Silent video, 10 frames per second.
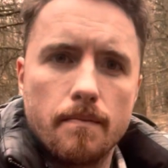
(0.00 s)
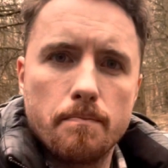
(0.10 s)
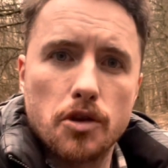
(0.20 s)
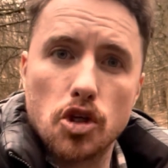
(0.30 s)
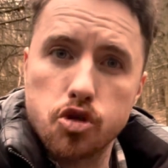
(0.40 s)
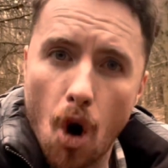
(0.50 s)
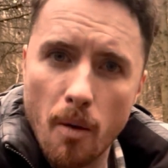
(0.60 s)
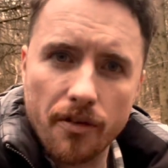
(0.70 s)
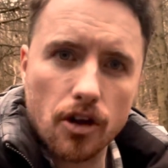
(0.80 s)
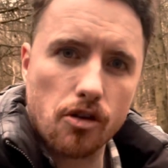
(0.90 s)
But the
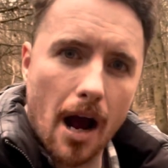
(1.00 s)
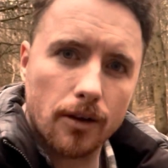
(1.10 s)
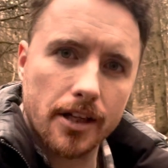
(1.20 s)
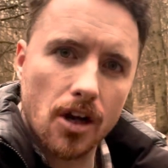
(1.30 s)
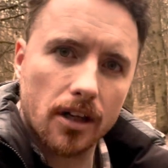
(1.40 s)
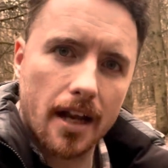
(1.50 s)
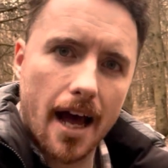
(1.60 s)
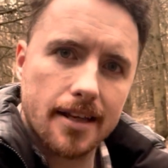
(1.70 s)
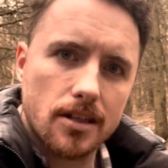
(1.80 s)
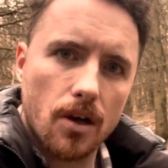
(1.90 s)
trauma of the crowd did not
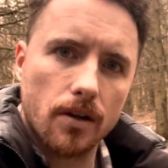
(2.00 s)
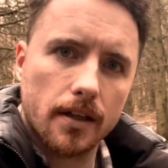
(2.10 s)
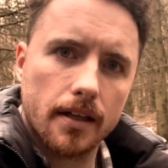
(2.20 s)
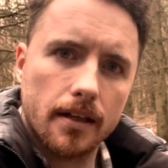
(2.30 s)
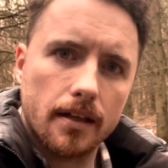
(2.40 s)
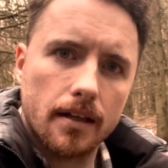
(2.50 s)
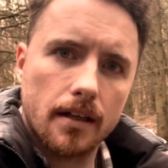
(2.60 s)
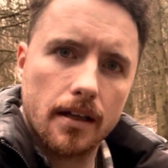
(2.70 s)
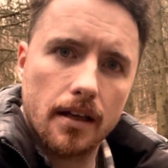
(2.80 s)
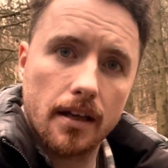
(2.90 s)
last long.
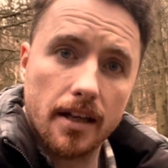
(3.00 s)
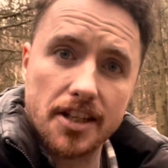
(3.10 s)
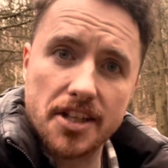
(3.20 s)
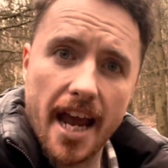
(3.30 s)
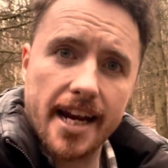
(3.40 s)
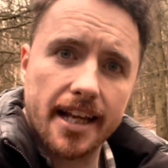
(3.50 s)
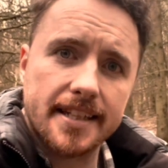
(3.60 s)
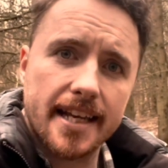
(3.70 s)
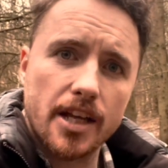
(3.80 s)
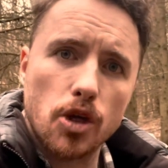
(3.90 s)
They stayed and
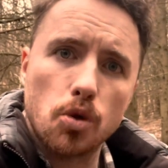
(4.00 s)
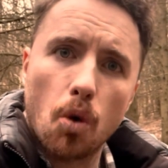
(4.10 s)
continued